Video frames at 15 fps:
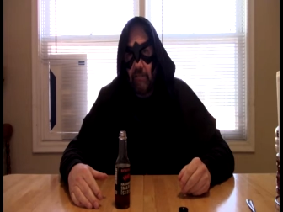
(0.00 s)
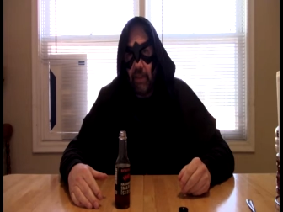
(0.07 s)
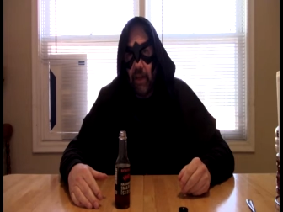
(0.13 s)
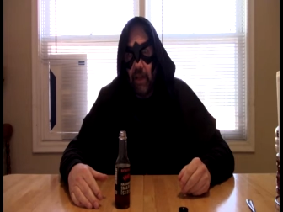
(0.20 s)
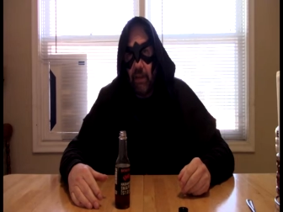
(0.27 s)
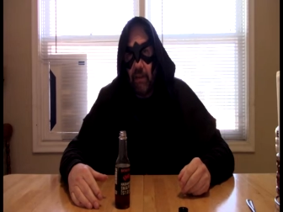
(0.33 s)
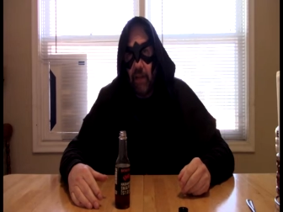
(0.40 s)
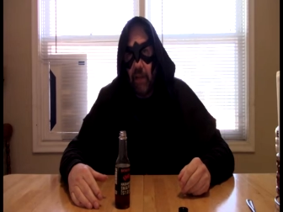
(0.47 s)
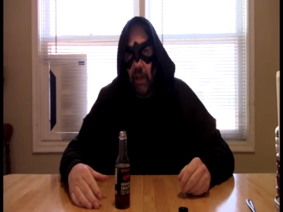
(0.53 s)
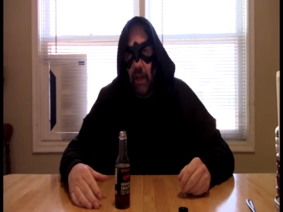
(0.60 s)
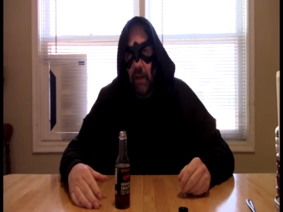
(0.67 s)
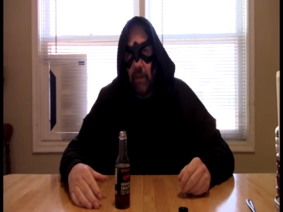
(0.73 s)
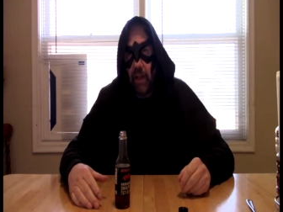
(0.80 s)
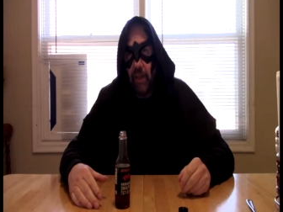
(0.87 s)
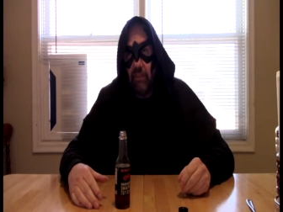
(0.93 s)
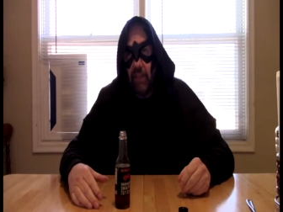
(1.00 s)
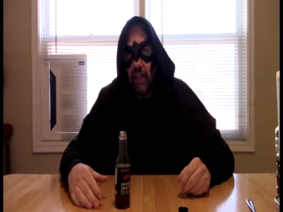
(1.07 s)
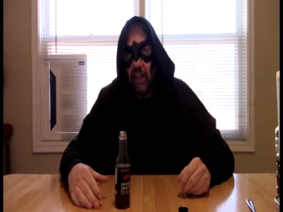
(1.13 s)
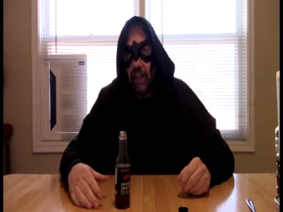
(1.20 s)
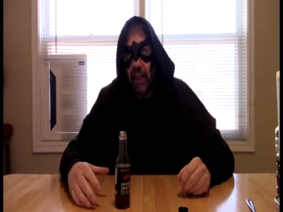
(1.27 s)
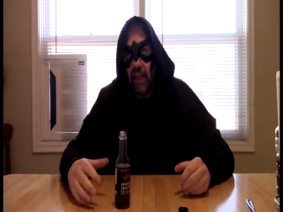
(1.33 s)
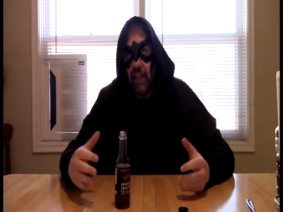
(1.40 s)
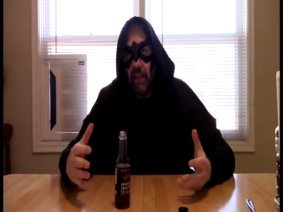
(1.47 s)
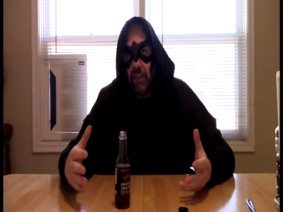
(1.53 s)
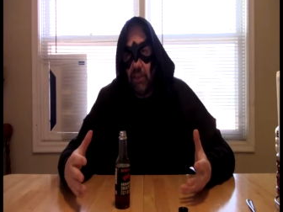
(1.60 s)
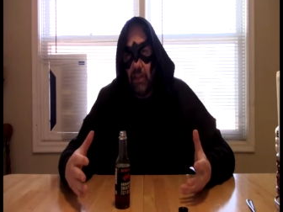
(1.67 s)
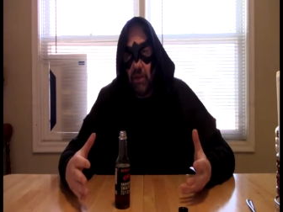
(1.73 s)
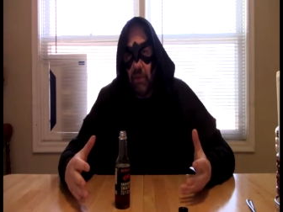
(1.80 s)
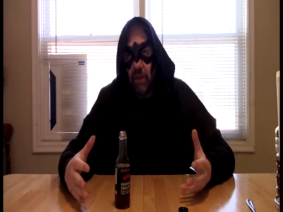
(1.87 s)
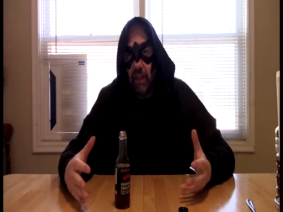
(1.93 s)
don't know that I would give a
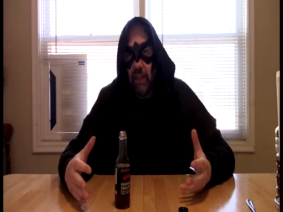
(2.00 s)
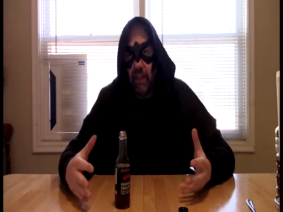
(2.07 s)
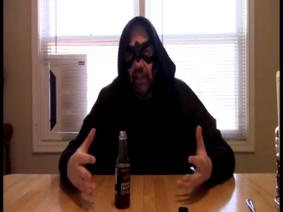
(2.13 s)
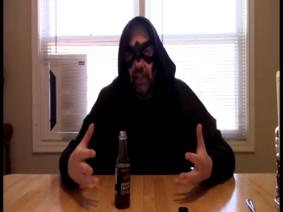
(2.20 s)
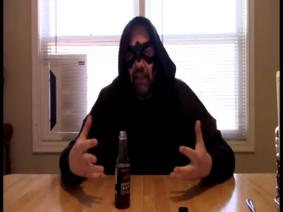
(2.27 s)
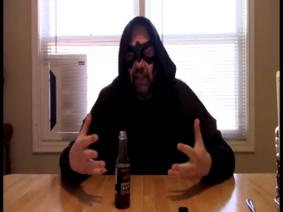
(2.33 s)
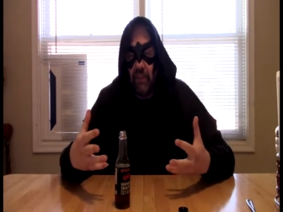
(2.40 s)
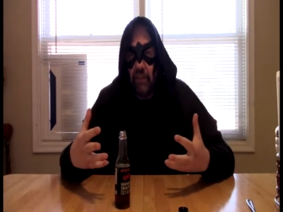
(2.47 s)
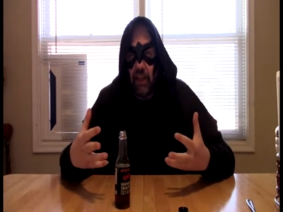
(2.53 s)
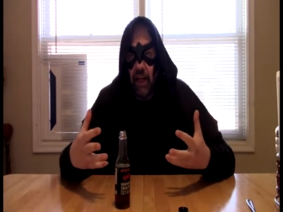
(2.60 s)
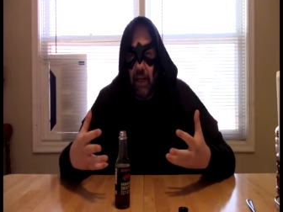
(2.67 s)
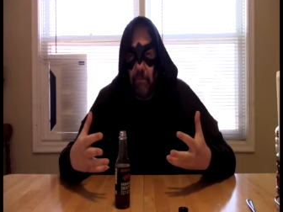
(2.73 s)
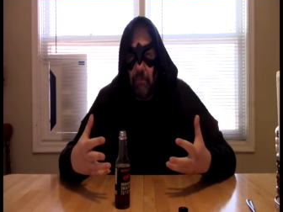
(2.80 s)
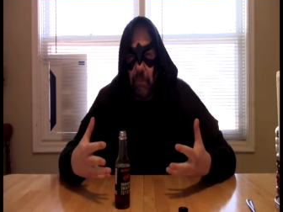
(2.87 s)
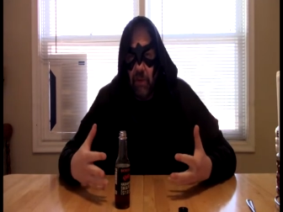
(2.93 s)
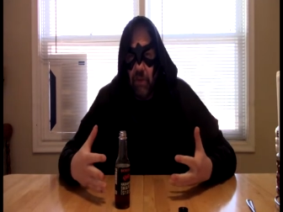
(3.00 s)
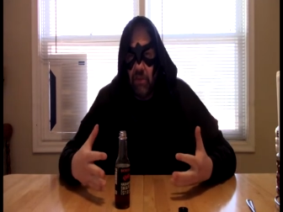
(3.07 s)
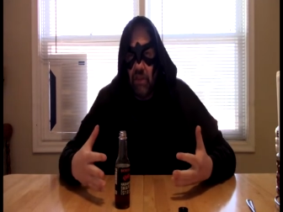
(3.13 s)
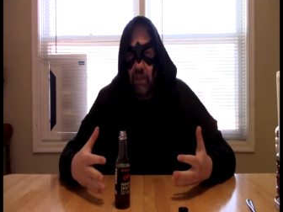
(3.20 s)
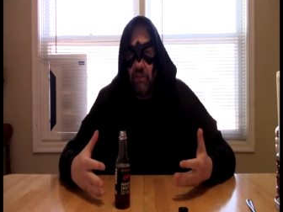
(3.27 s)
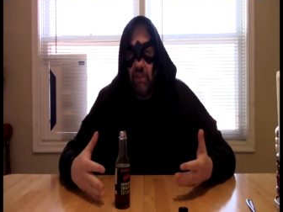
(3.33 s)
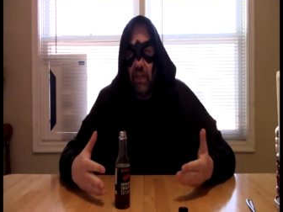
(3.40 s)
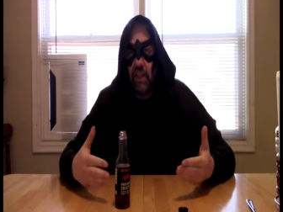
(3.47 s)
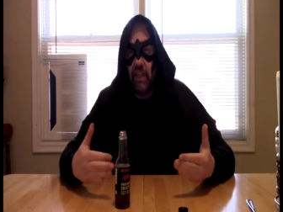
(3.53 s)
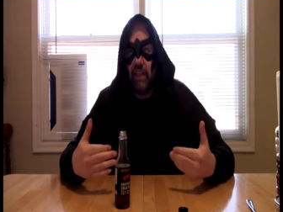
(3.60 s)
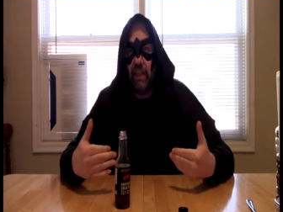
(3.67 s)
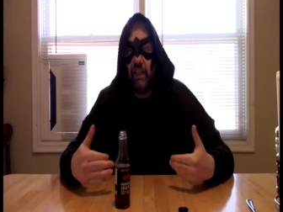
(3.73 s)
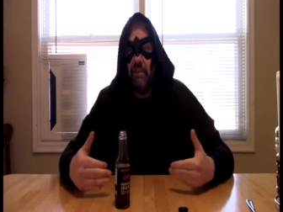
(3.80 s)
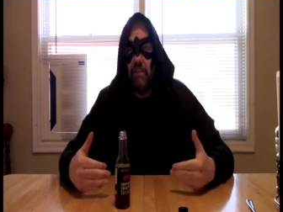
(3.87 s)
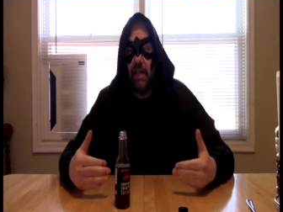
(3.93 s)
legit one. It's got a burst of heat and
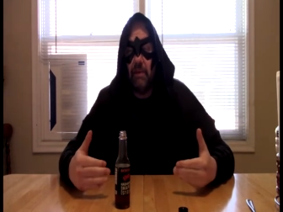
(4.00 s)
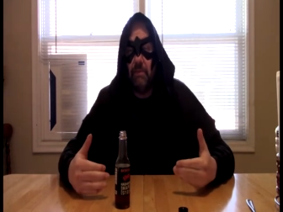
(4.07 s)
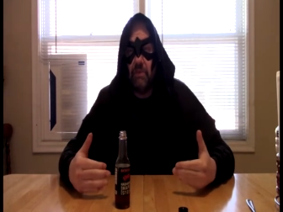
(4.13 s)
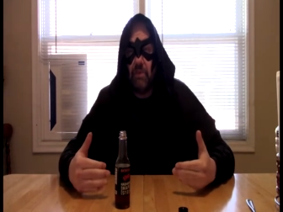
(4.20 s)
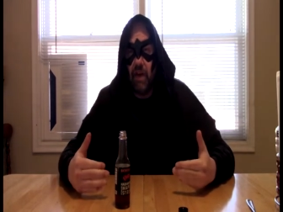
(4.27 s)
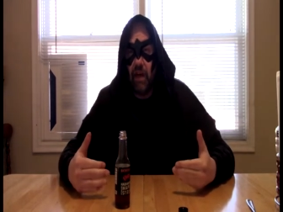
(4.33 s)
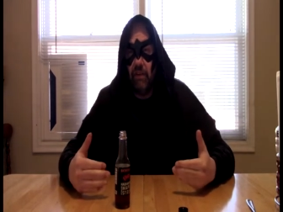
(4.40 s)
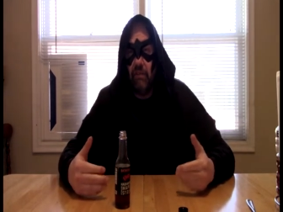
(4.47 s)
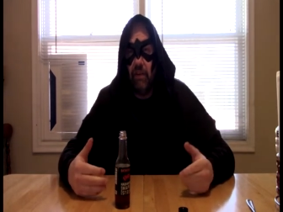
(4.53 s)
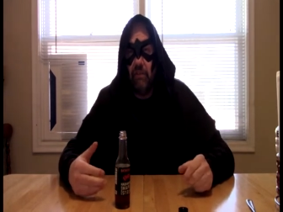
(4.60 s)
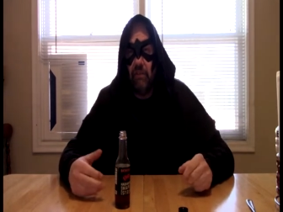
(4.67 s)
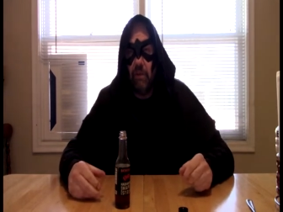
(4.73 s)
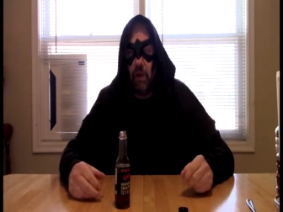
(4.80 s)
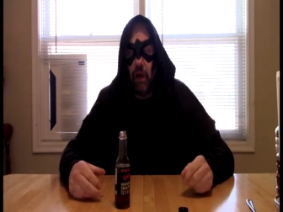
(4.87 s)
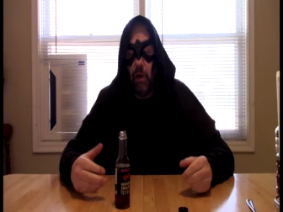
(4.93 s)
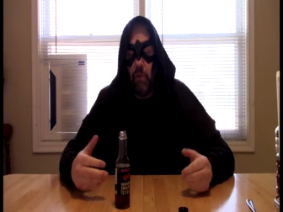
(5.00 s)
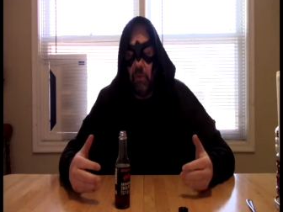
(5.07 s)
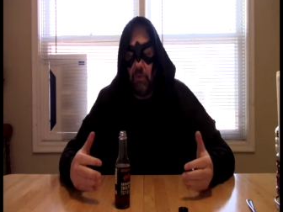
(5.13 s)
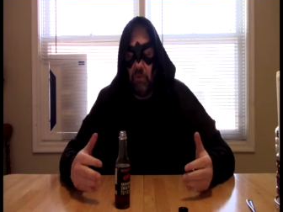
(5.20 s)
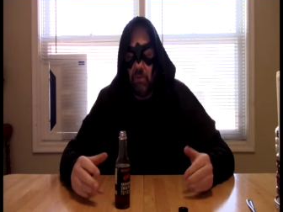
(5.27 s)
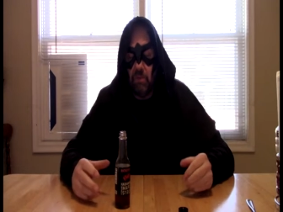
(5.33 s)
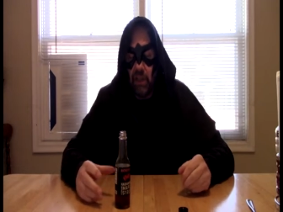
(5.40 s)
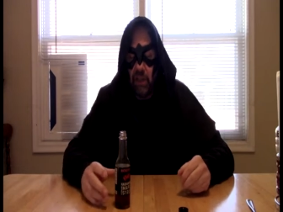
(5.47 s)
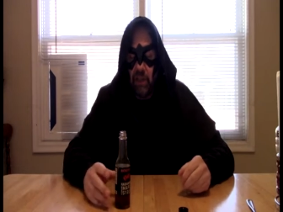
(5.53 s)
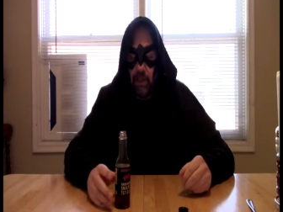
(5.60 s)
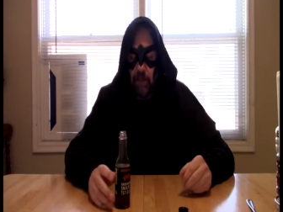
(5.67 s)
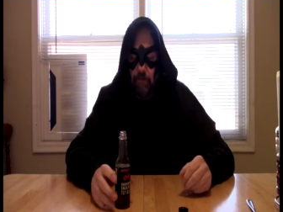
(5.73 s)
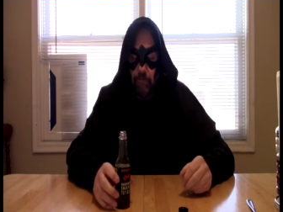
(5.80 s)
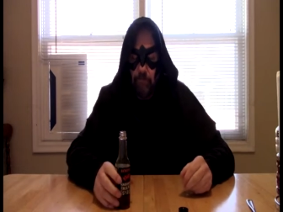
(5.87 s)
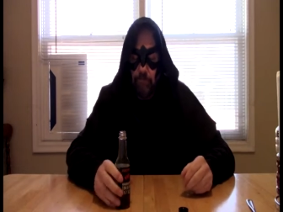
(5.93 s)
then tapers off almost
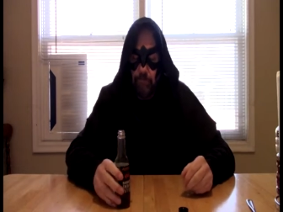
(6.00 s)
immediately,